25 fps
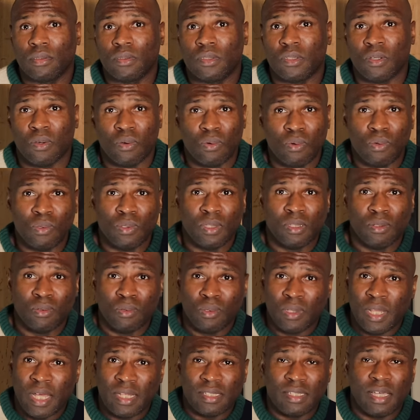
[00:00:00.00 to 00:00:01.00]
So all
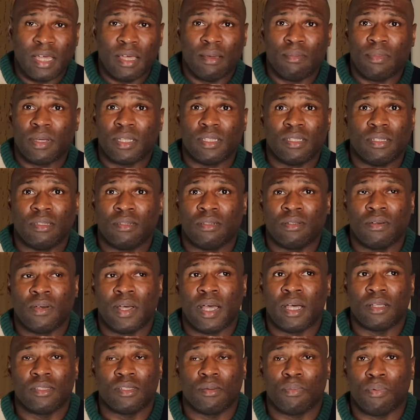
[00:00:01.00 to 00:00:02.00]
that time, I didn't
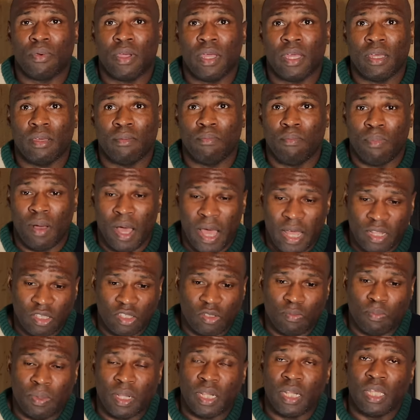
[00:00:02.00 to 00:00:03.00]
know how to pray, but I
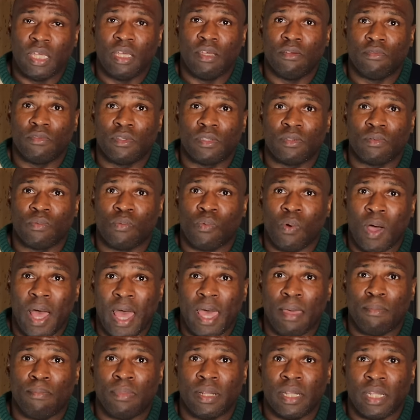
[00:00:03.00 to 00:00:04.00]
just believed what
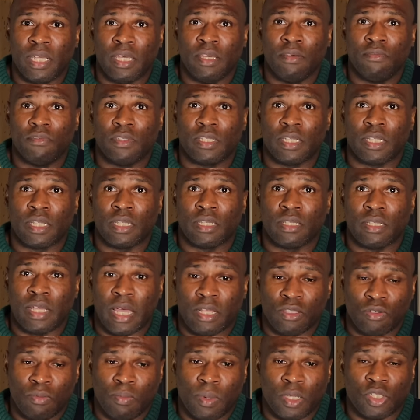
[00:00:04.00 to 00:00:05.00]
I believed, and
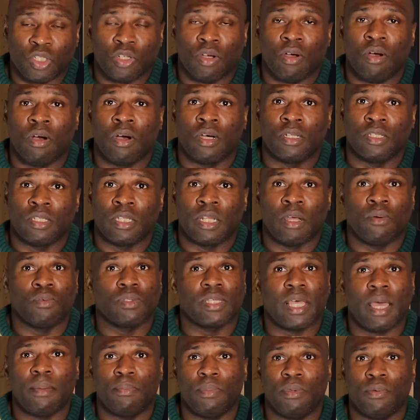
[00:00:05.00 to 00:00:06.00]
I took my shahad, and I
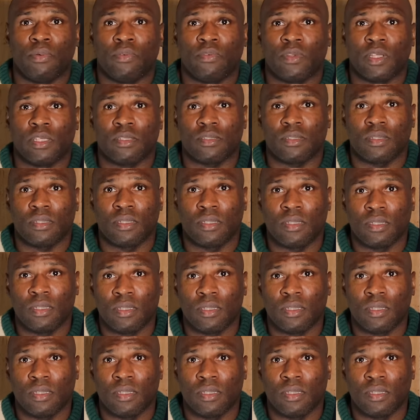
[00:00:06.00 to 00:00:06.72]
was happy with this.